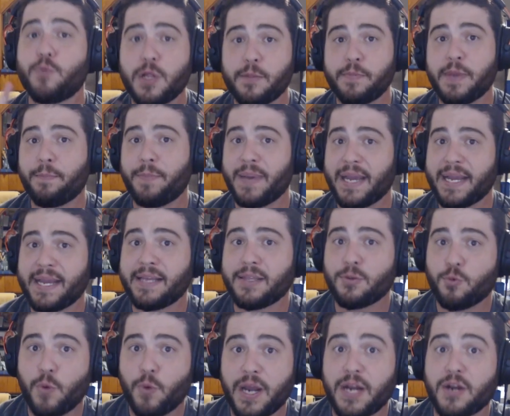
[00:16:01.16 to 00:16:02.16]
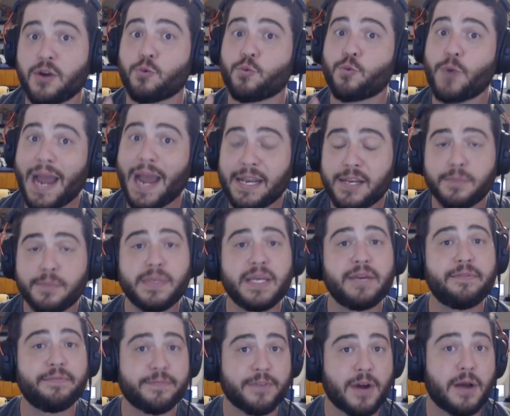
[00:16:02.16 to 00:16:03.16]
be picking the winner randomly
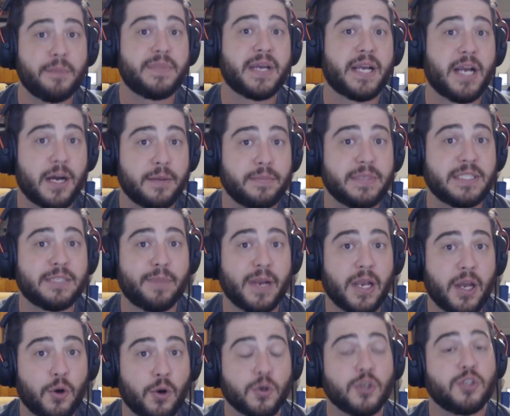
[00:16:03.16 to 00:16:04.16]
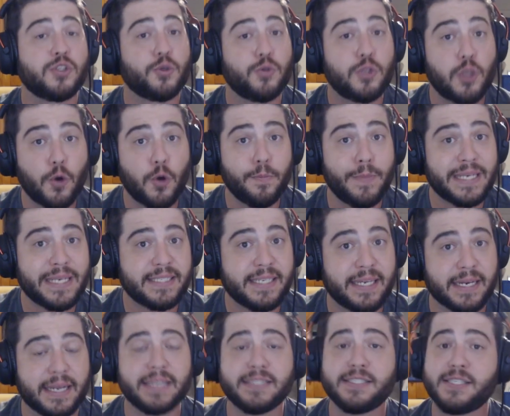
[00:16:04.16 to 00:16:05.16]
from the comments below, so don't miss it.
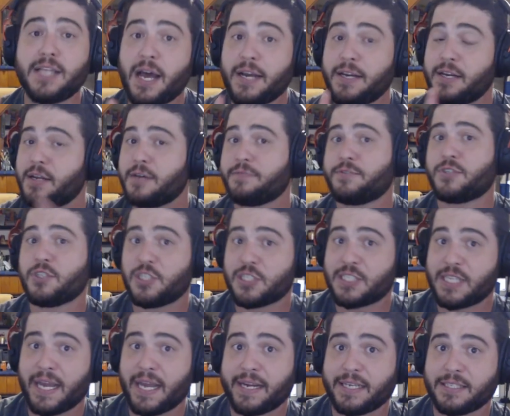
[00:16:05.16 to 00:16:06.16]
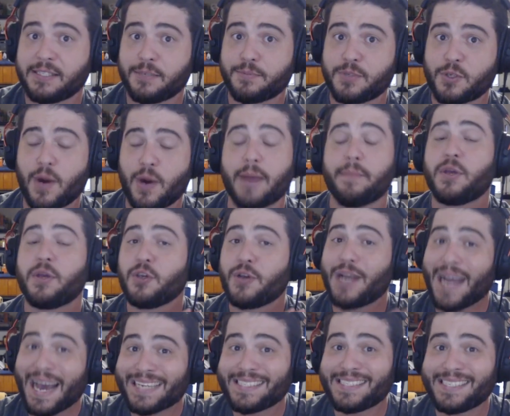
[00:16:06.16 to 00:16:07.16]
It's not enough to just like and subscribe. You
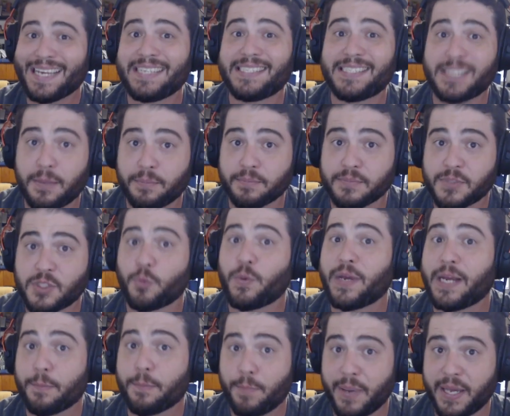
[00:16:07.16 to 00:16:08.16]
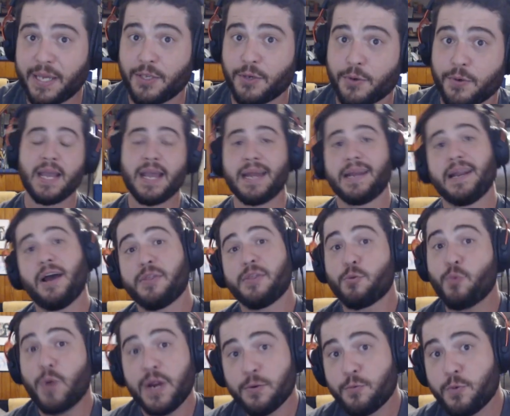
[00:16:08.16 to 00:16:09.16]
gotta say something so we can pick you. Now, the
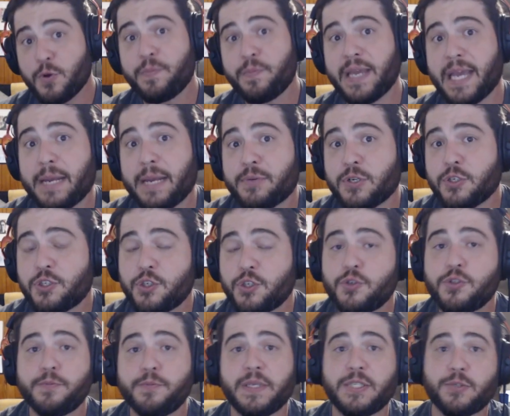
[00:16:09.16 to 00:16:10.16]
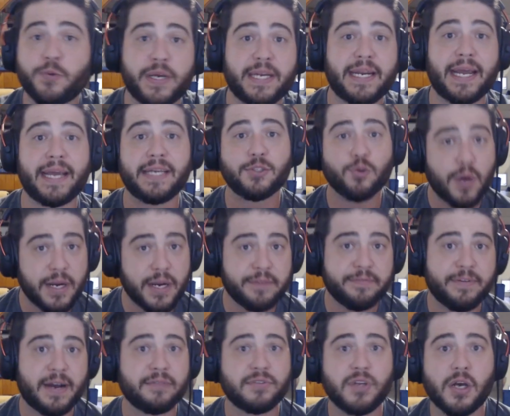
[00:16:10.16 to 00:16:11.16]
winner will be able to choose between a
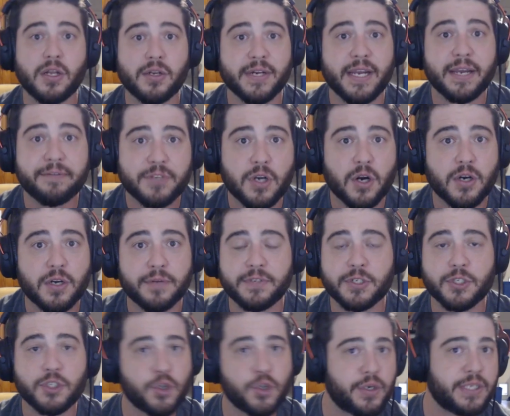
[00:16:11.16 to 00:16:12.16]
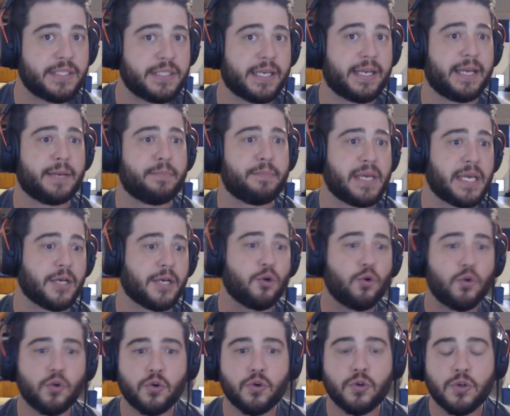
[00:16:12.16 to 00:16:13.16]
$25 gift card of their choice. It can be
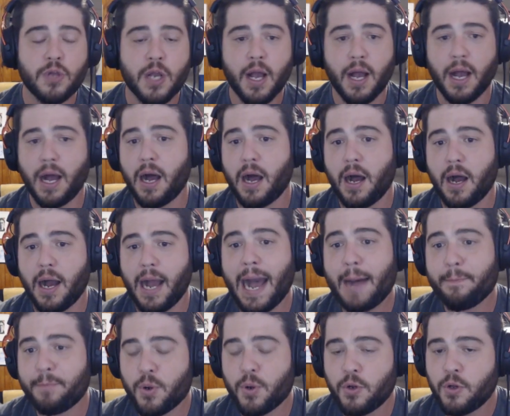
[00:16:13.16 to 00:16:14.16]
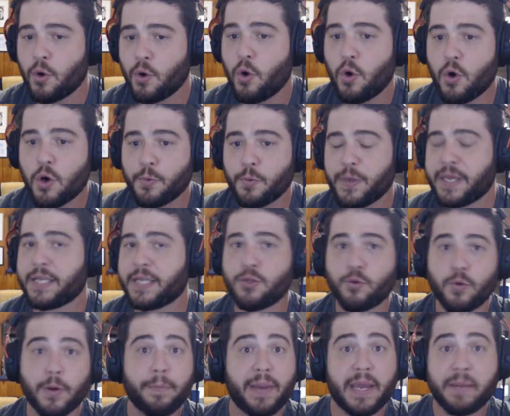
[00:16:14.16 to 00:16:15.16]
Google, Apple, or we can
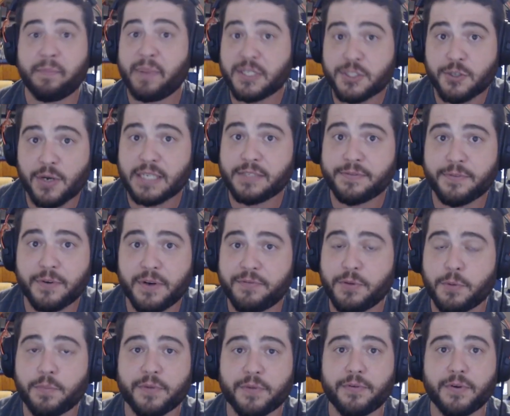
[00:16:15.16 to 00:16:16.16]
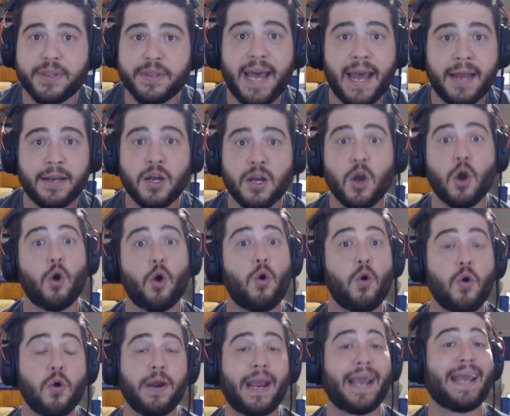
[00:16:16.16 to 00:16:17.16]
do a PayPal transfer if you prefer that,
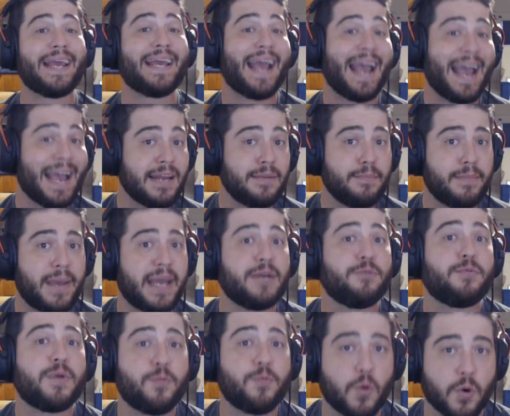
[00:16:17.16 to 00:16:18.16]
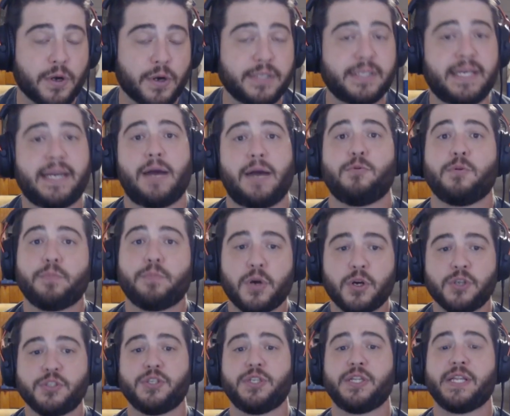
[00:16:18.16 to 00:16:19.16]
or a handmade reward that I will
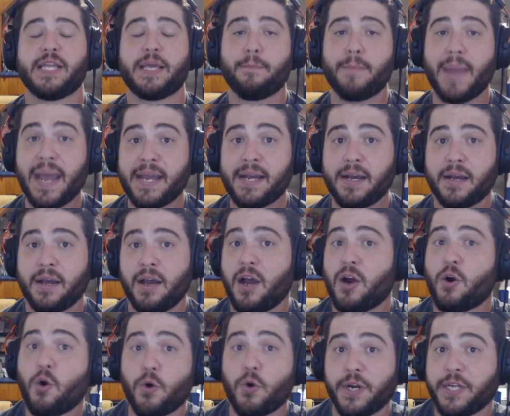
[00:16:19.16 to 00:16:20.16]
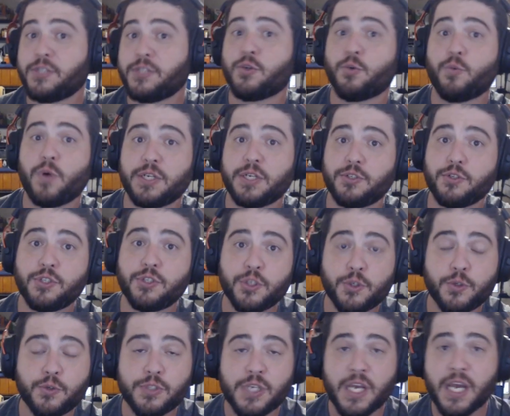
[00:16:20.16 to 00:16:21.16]
personally make according to what you
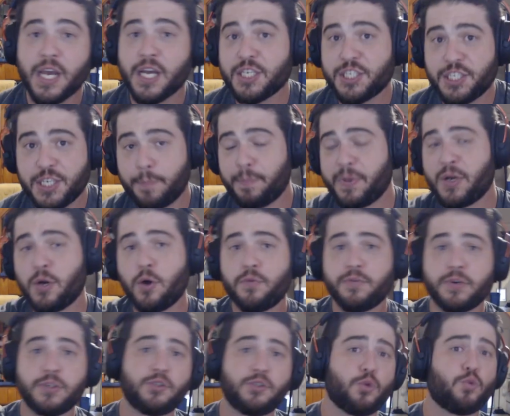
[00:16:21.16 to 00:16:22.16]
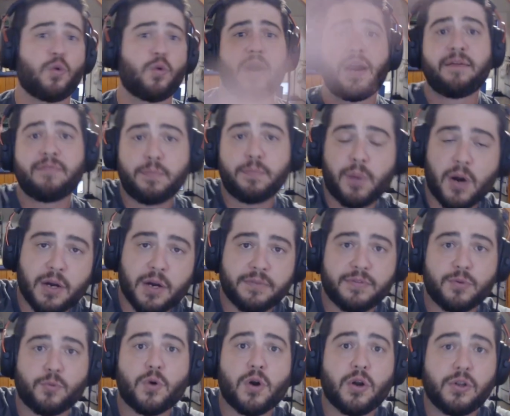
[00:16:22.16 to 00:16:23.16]
choose, ship it over to wherever part of the
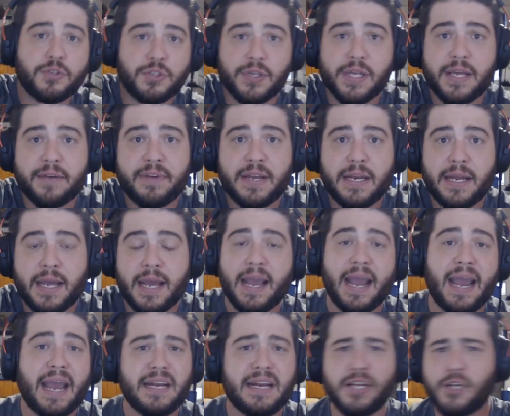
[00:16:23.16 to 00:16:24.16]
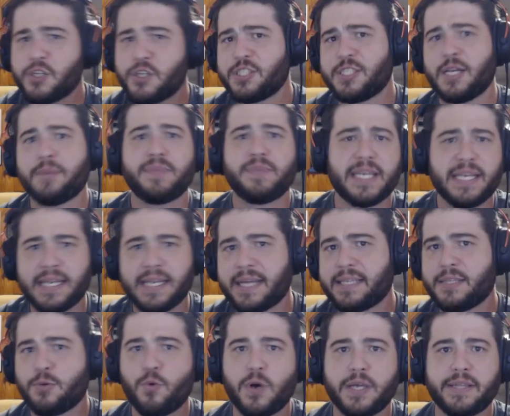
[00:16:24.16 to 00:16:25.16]
world you live in, and it looks something like
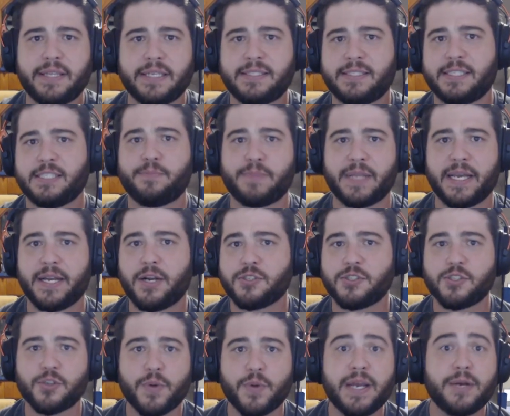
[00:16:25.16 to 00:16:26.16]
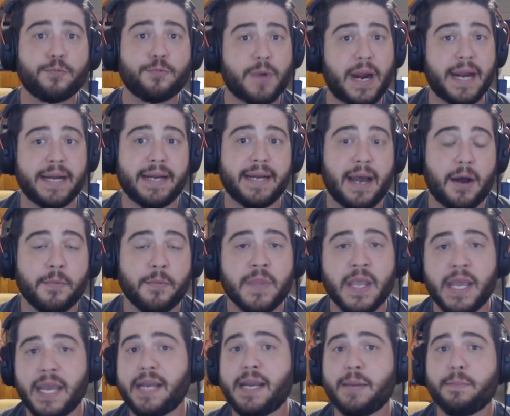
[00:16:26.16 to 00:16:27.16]
the one that's displayed on screen right now.
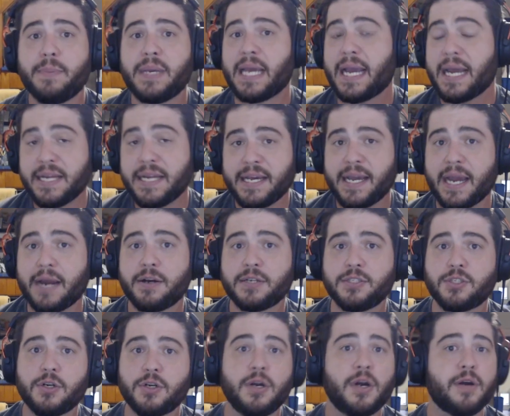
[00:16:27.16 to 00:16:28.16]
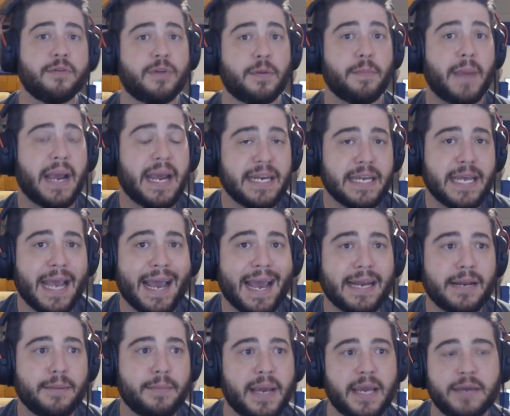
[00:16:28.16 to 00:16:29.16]
It can be any character from any
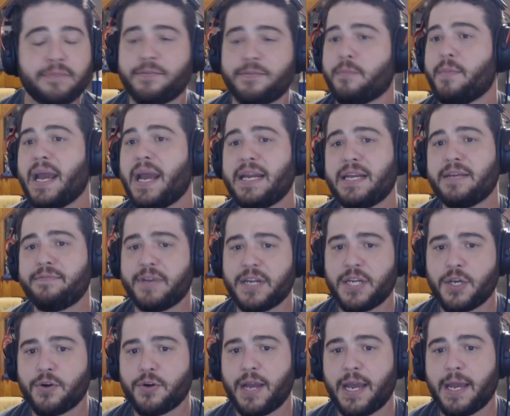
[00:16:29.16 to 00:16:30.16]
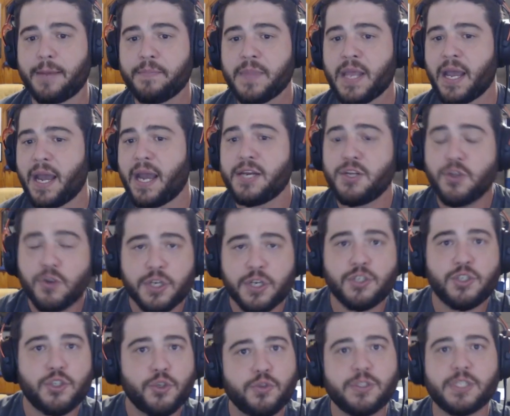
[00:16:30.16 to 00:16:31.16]
anime, from any video game, and you can
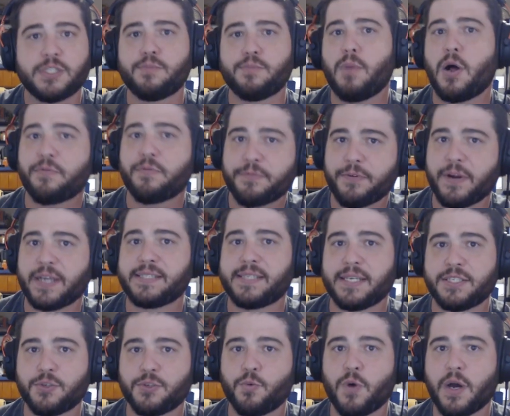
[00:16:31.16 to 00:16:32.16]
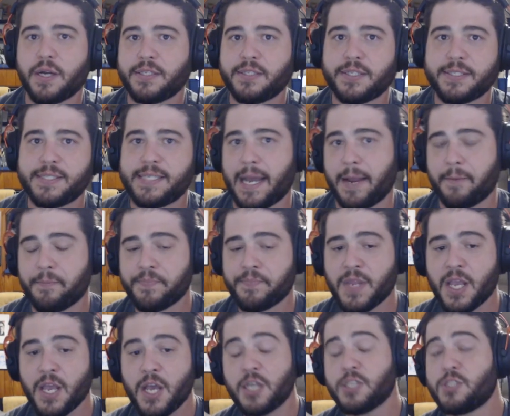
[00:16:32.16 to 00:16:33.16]
choose a small phrase that you wanted to say.
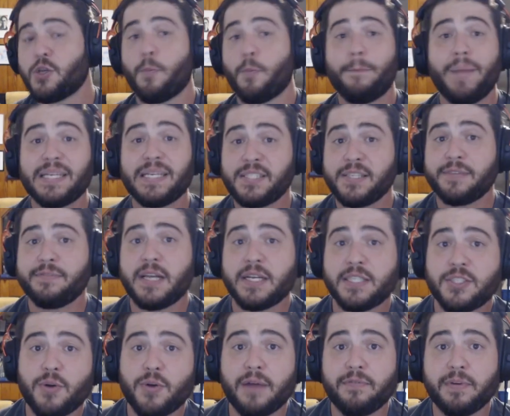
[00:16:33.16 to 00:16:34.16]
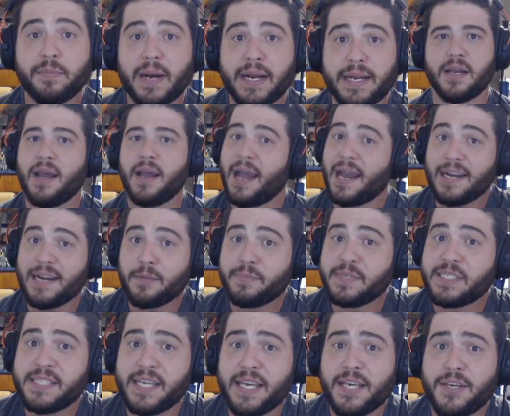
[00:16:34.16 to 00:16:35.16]
So best of luck to everybody, and I'll be
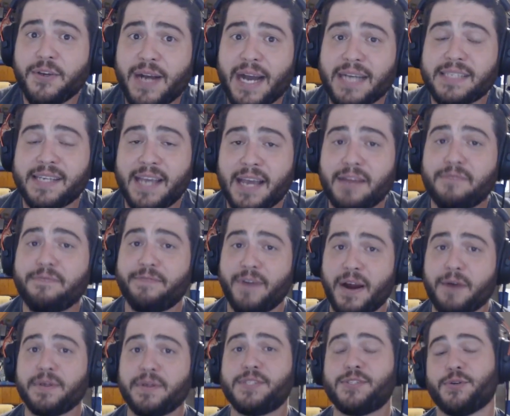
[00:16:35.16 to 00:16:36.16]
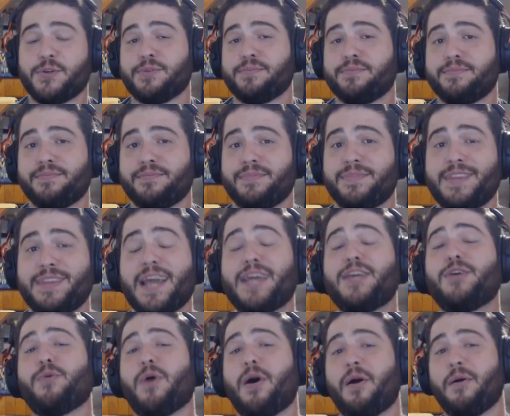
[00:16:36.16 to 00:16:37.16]
seeing you guys again very soon. Thank
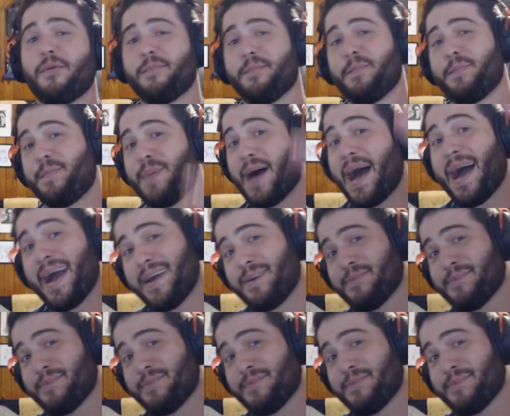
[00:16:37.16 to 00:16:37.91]
you all. Bye.